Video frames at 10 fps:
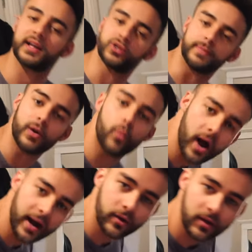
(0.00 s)
that took me a
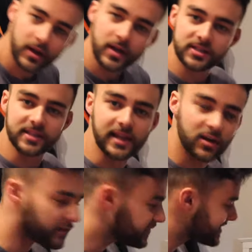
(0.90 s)
while to
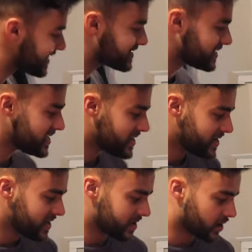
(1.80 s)
think of because that's
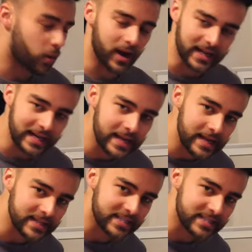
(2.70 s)
quite clearly a